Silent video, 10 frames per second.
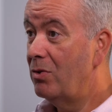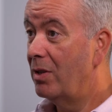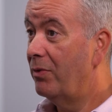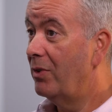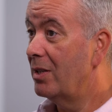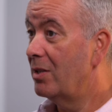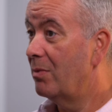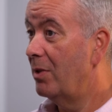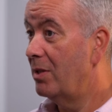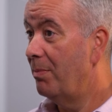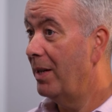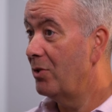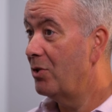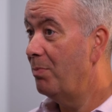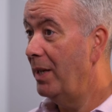And also for us, it's
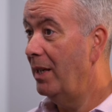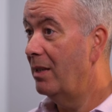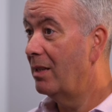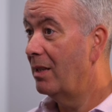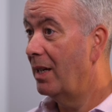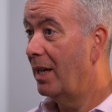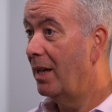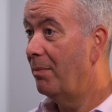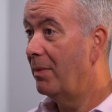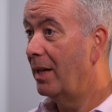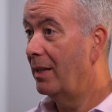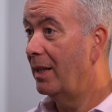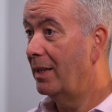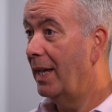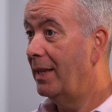about speed
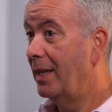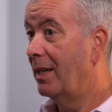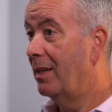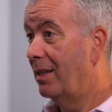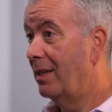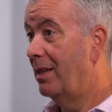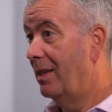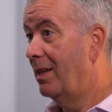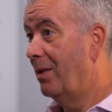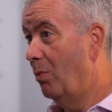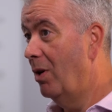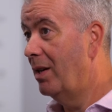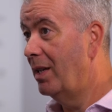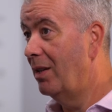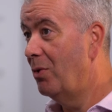and getting that
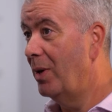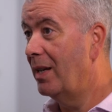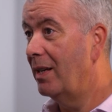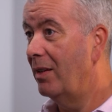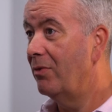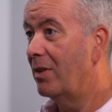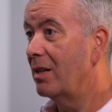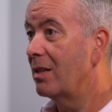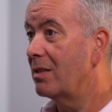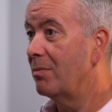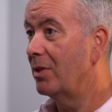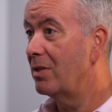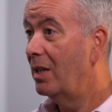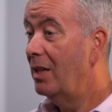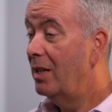working quickly for our
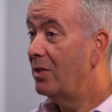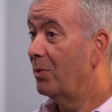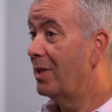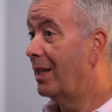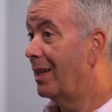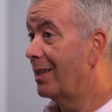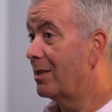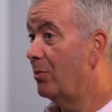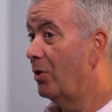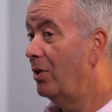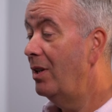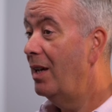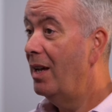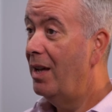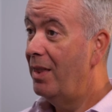customers. So we'll take a customer
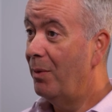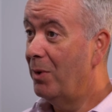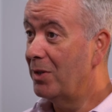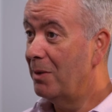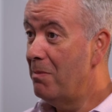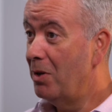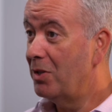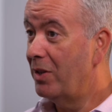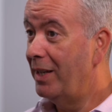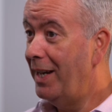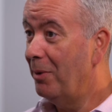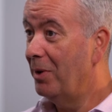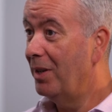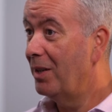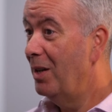on, they want us to monitor the
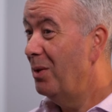network.